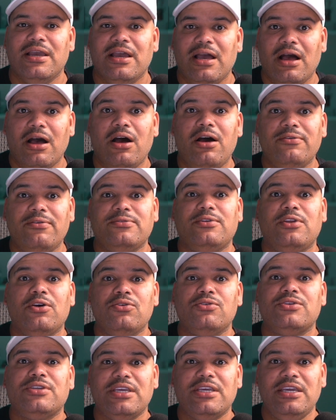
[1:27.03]
of
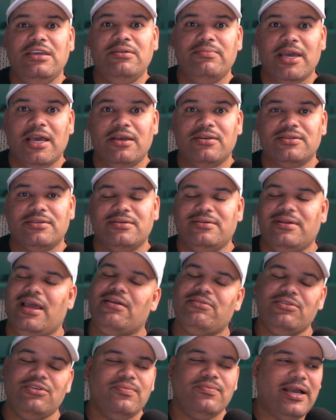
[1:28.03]
those emails. Now
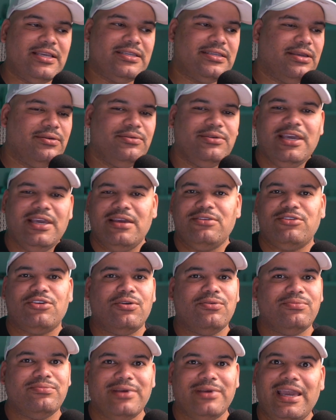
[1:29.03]
you might say, yeah,
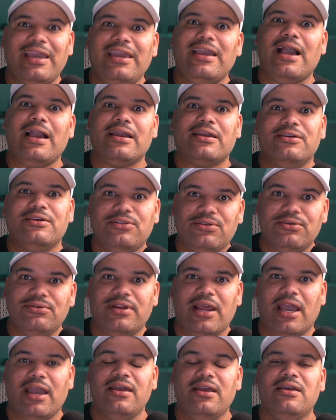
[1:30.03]
Joe, AI could do
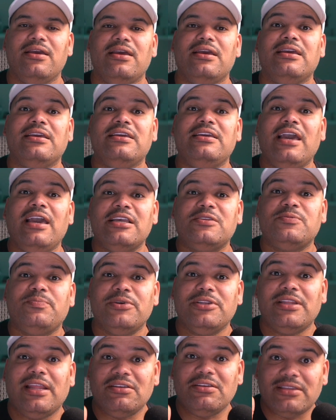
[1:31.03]
that. Yes,
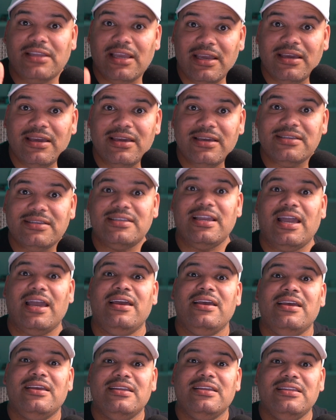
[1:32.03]
but the thing is that
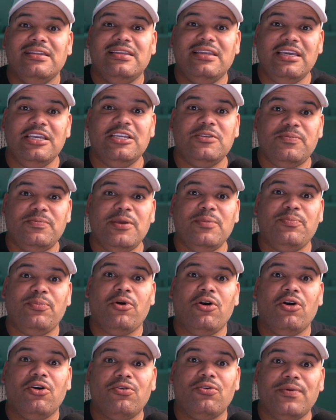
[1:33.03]
these people
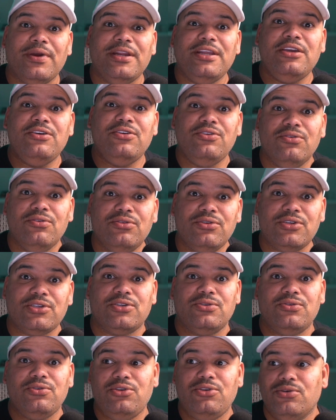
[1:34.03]
are already used
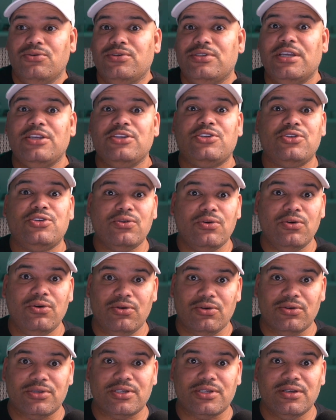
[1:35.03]
to using
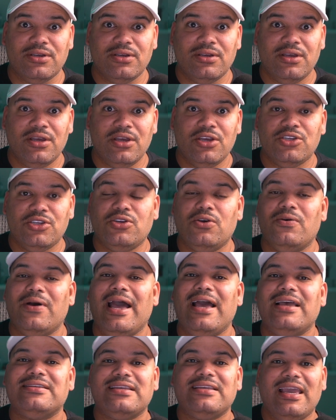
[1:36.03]
tools. So
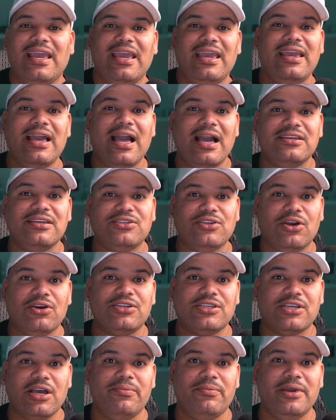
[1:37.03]
as AI
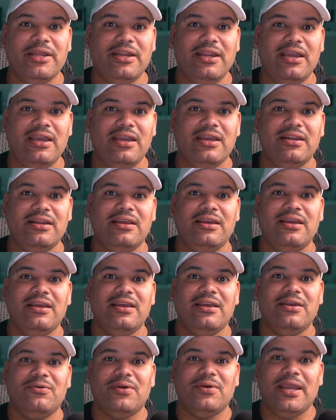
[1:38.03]
starts coming in,
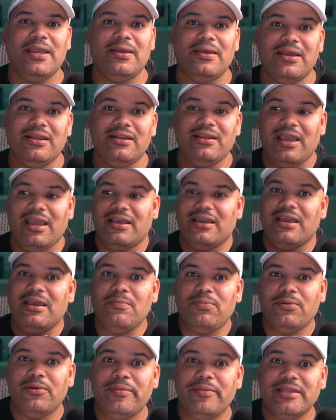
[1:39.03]
right, and get
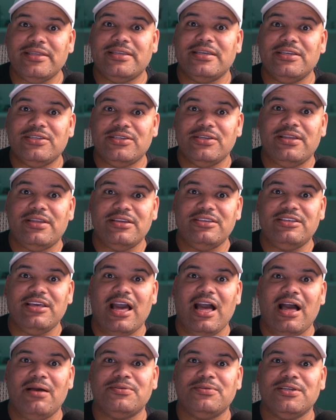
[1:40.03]
implemented into the
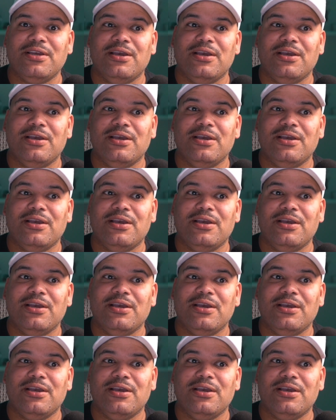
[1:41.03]
jobs,